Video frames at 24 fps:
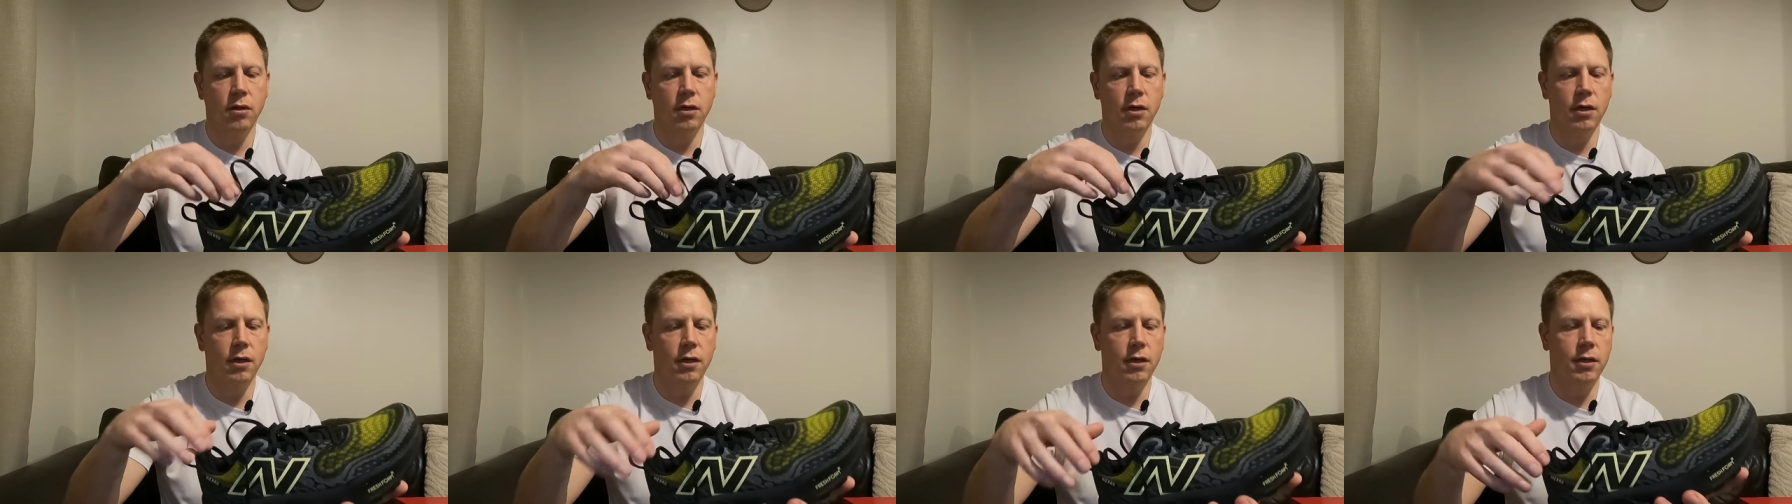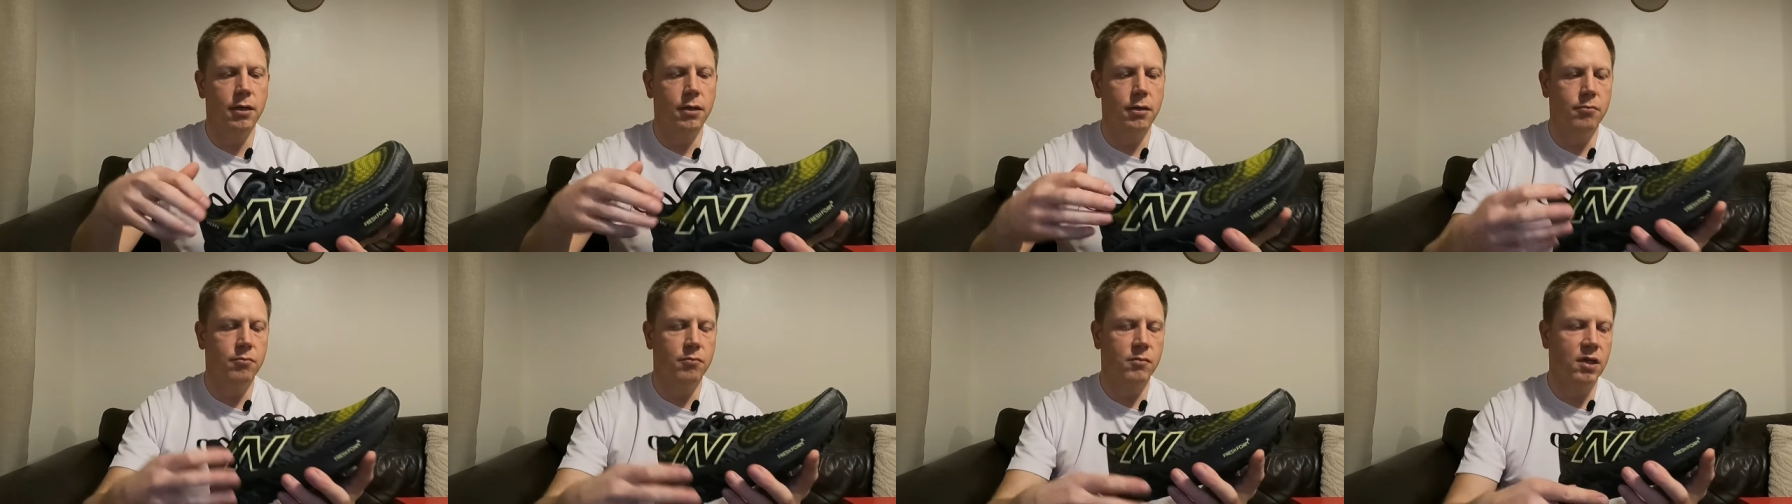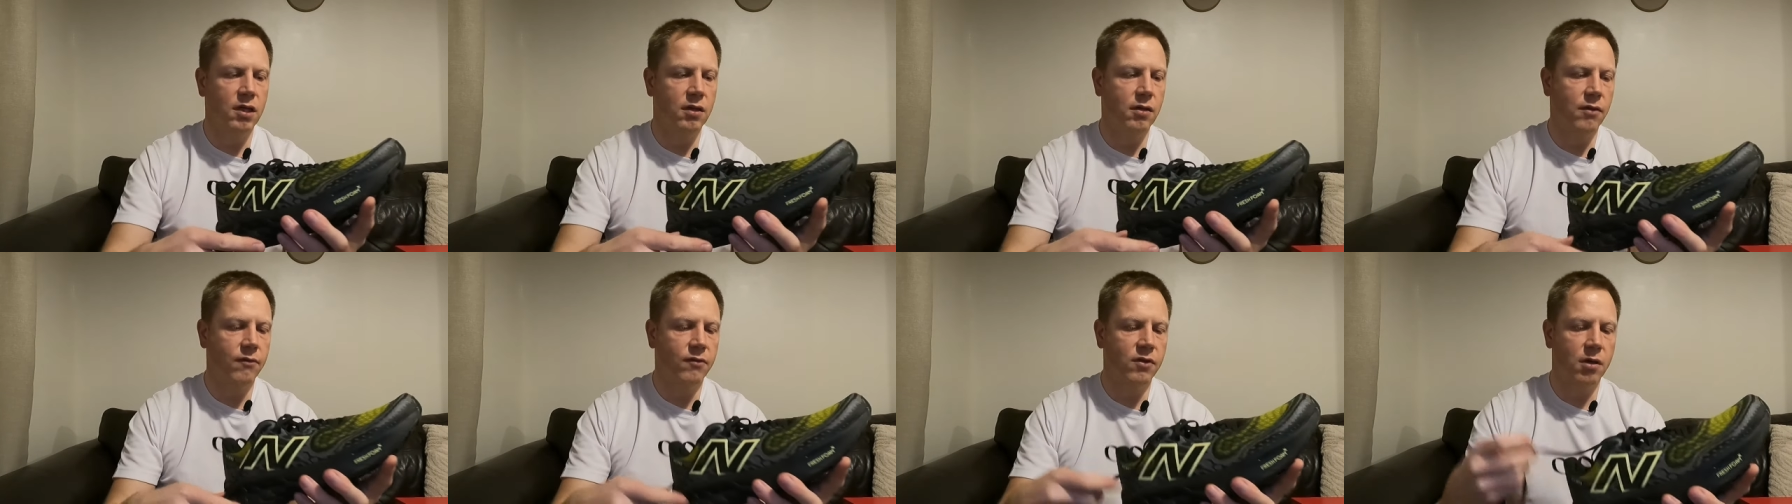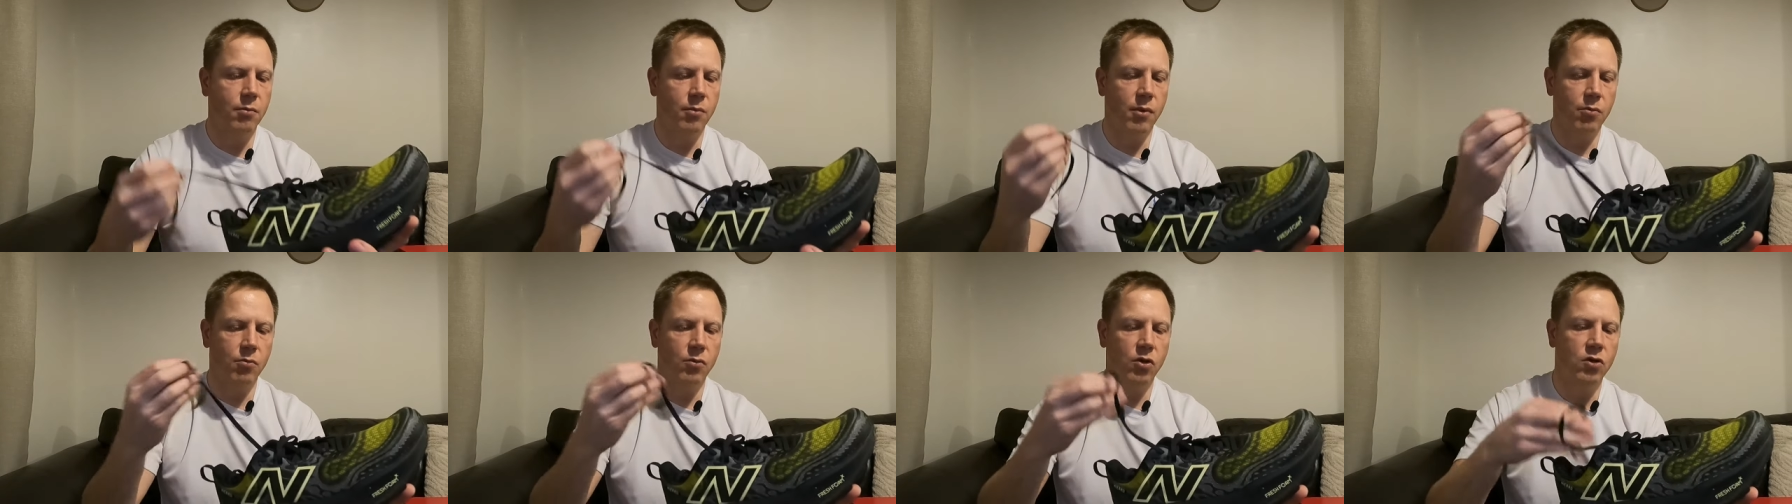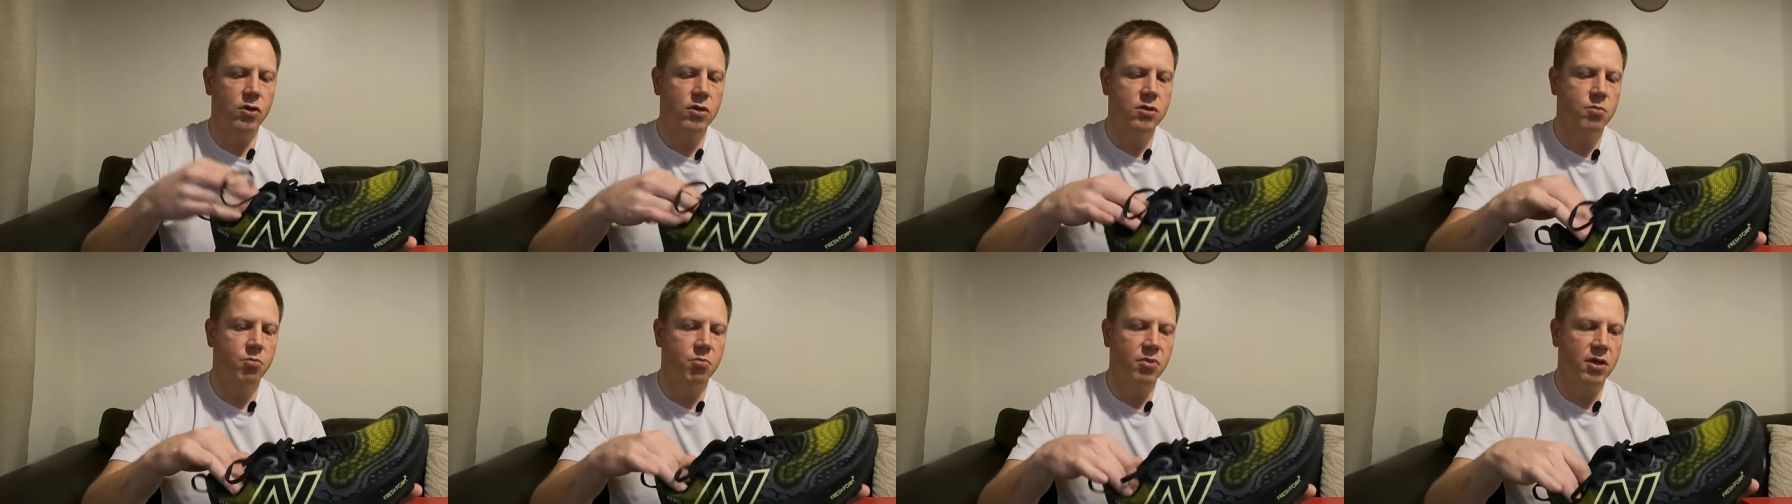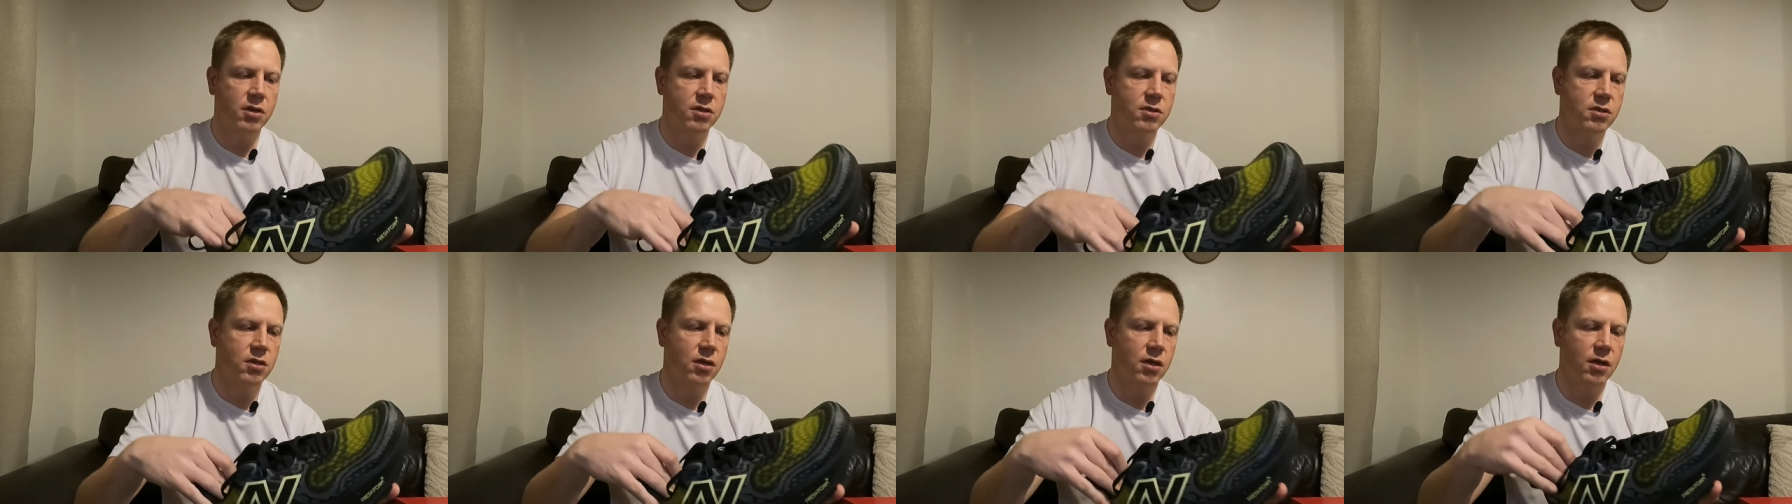Um, and they've come up nice,
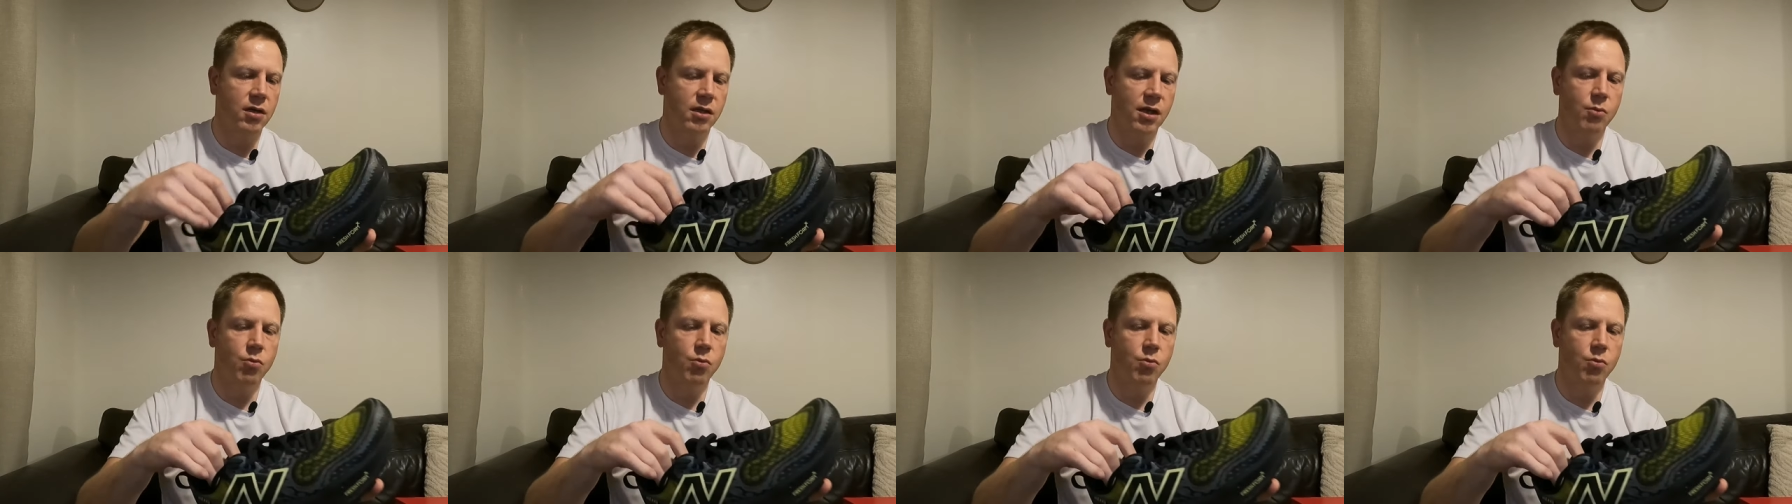but uh,